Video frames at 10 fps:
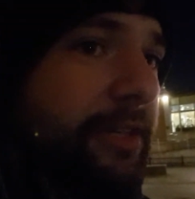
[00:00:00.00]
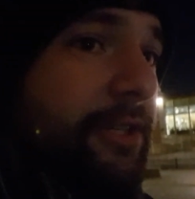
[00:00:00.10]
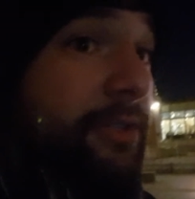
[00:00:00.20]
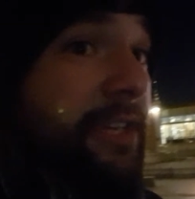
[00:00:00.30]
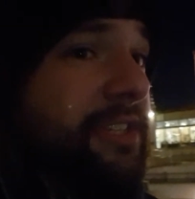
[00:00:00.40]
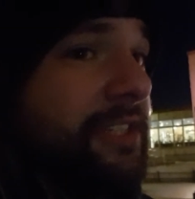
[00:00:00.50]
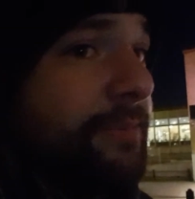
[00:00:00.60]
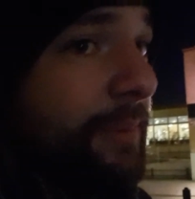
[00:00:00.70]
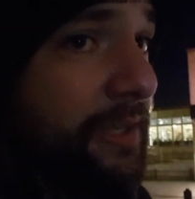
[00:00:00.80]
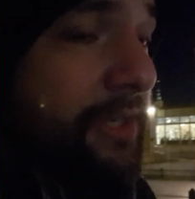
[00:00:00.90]
issues,
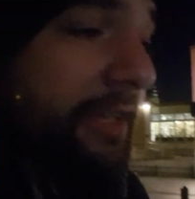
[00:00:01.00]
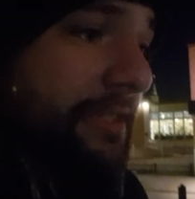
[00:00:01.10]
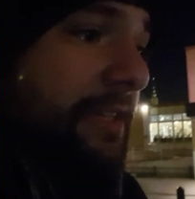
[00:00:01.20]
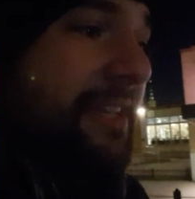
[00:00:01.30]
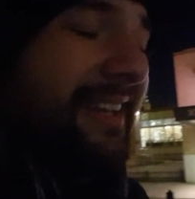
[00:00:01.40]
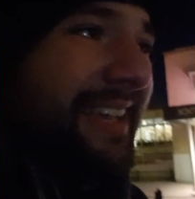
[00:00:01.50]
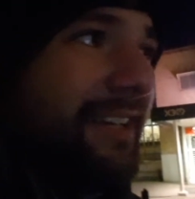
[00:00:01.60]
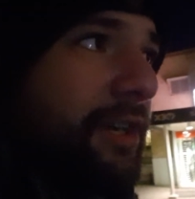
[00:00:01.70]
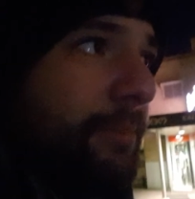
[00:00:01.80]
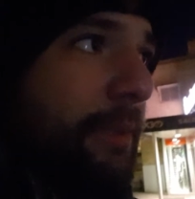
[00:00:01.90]
especially as I said,
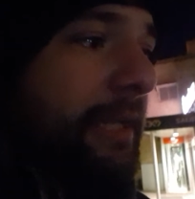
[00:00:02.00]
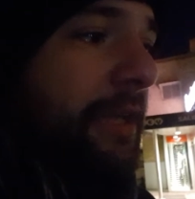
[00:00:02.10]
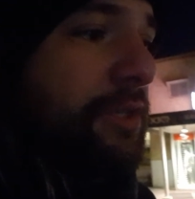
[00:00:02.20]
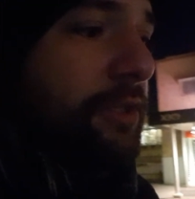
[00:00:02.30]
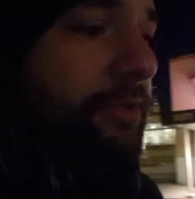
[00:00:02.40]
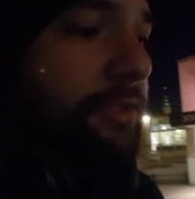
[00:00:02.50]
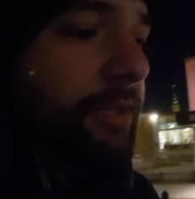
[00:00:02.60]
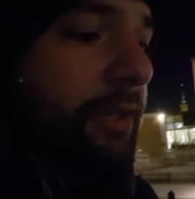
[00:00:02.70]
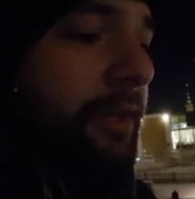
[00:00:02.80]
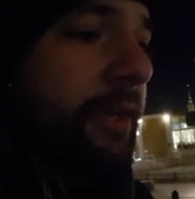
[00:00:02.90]
in
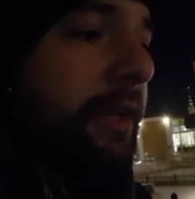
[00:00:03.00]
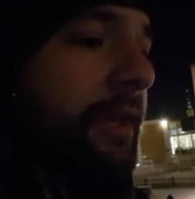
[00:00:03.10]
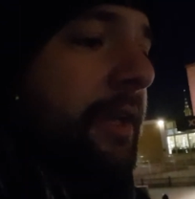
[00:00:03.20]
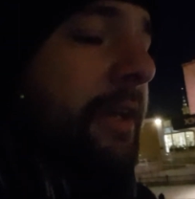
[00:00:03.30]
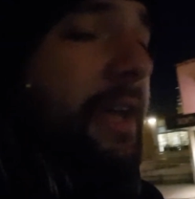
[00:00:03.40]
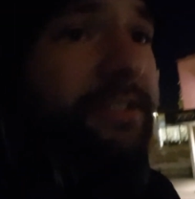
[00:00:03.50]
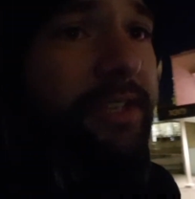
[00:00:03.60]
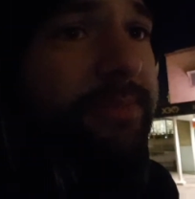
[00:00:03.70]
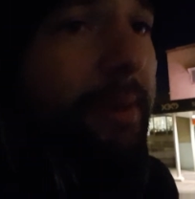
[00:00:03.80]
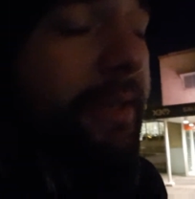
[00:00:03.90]
communications. That's
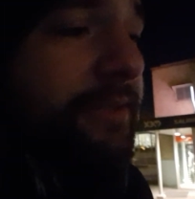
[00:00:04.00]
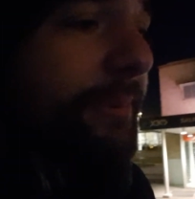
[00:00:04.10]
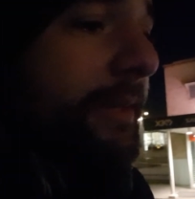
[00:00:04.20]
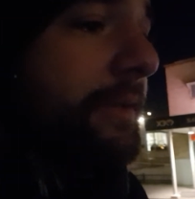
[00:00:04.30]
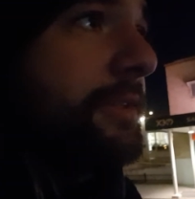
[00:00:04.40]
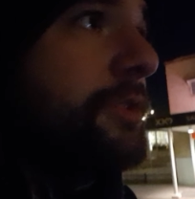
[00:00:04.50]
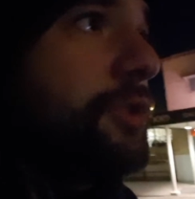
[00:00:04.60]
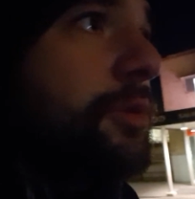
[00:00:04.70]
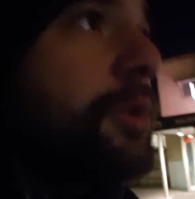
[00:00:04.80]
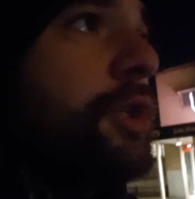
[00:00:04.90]
just my experience.
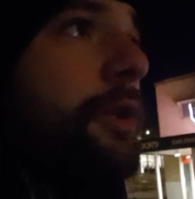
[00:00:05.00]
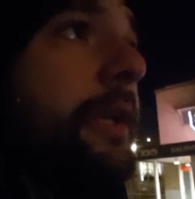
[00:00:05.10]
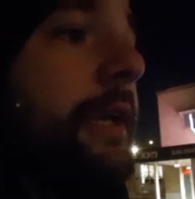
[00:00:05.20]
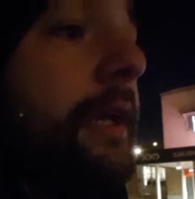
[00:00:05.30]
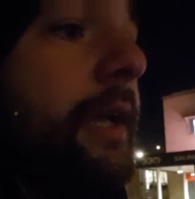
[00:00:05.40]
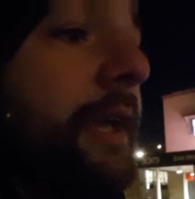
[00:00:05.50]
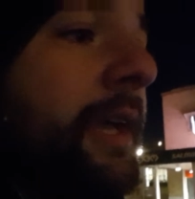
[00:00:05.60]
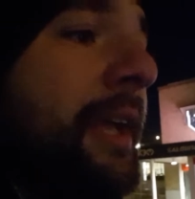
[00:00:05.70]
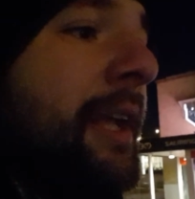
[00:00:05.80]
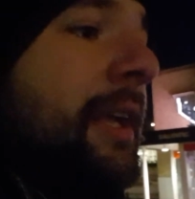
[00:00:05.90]
Usually
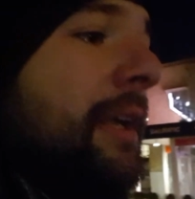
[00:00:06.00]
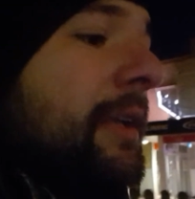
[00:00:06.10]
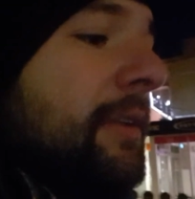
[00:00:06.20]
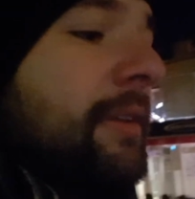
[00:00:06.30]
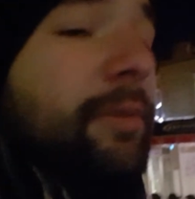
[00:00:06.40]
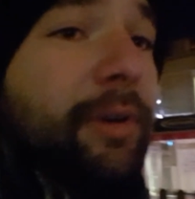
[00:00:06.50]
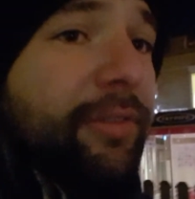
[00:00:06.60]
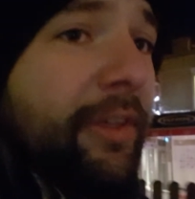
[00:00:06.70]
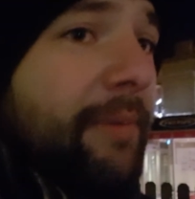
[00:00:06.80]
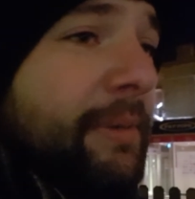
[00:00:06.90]
the rule of
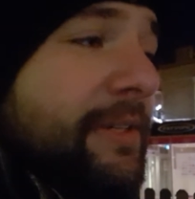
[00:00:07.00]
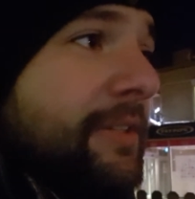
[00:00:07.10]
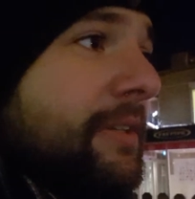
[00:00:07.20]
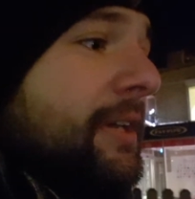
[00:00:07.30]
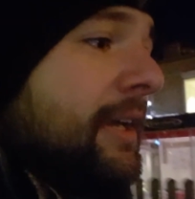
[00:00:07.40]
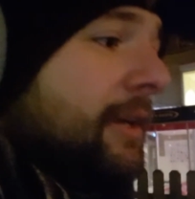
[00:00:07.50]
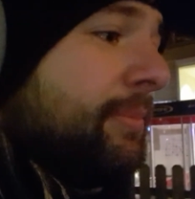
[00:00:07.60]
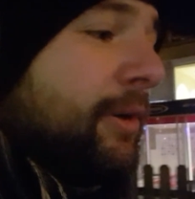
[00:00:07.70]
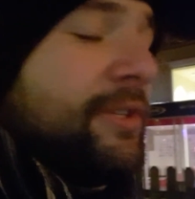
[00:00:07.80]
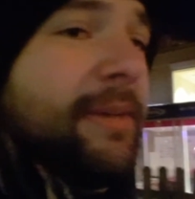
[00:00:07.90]
thumb is
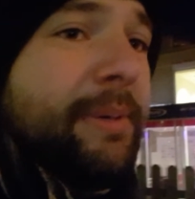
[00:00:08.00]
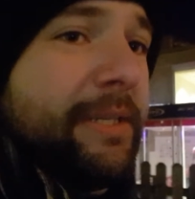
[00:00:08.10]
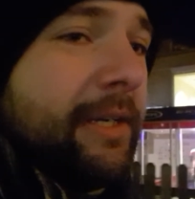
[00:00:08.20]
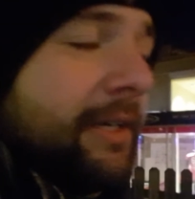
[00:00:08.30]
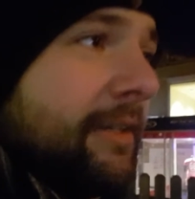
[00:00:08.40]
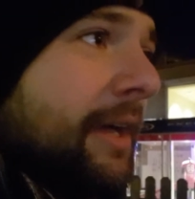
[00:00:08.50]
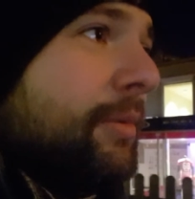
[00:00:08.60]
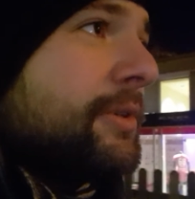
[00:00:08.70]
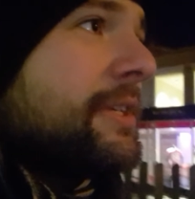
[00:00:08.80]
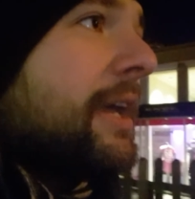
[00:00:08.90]
proximity. I
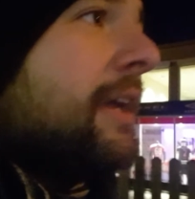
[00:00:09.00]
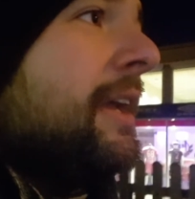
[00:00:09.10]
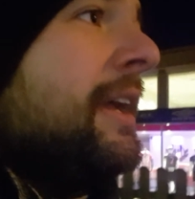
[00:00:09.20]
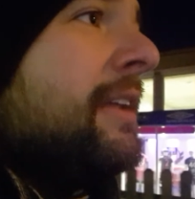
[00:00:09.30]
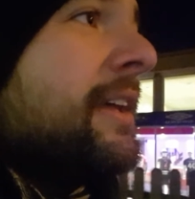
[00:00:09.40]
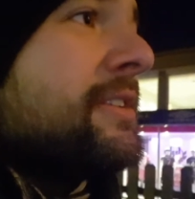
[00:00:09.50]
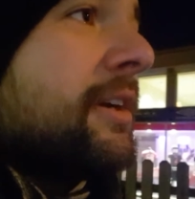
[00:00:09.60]
would say that's the